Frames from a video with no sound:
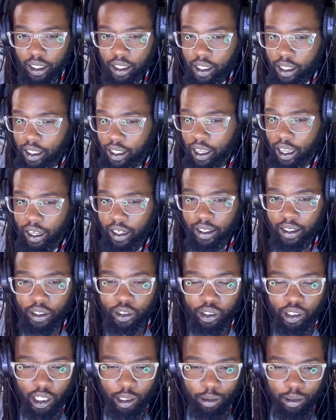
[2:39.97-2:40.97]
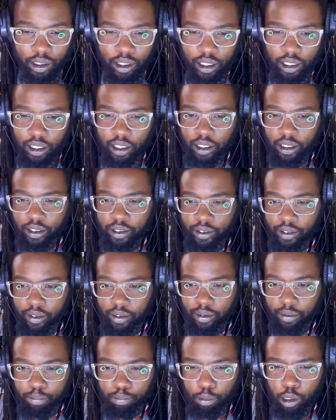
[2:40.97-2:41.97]
he had an interception again.
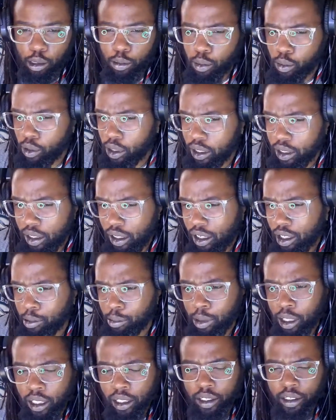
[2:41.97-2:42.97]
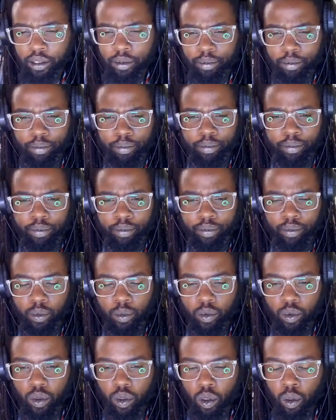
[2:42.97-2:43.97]
People want to talk about it.
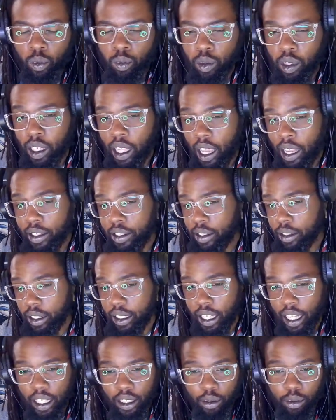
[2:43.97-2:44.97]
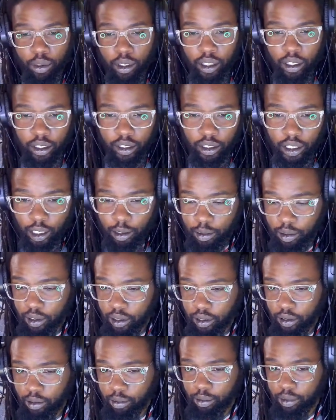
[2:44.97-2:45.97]
Well, last year he had three
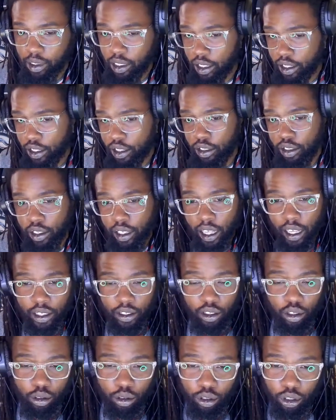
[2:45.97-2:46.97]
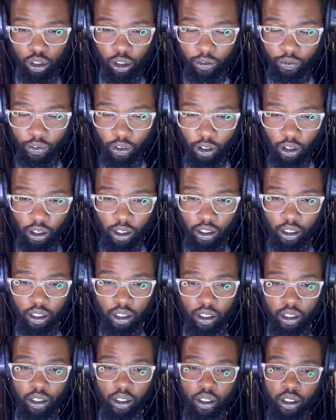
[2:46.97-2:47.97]
interceptions. This year he has two so far.
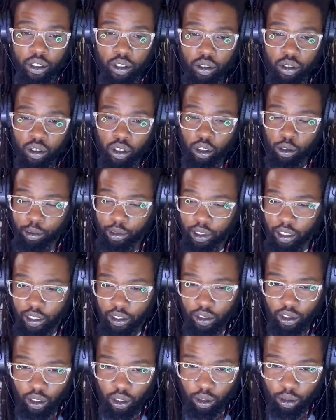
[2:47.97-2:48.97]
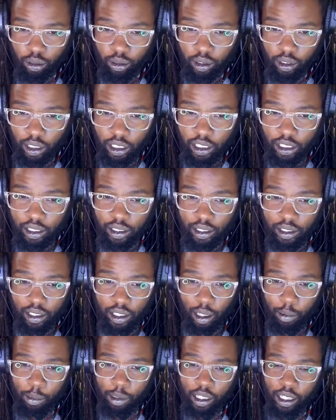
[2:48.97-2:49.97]
You know what I'm saying? So
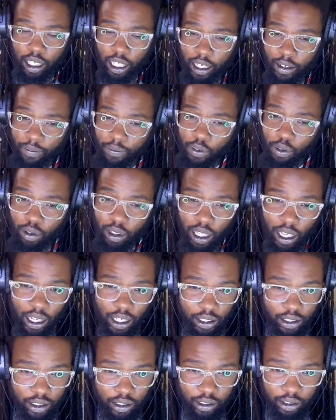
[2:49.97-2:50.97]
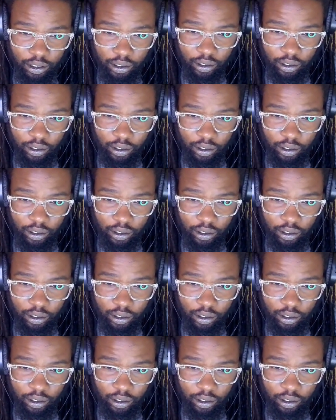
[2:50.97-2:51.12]
he had a few last year.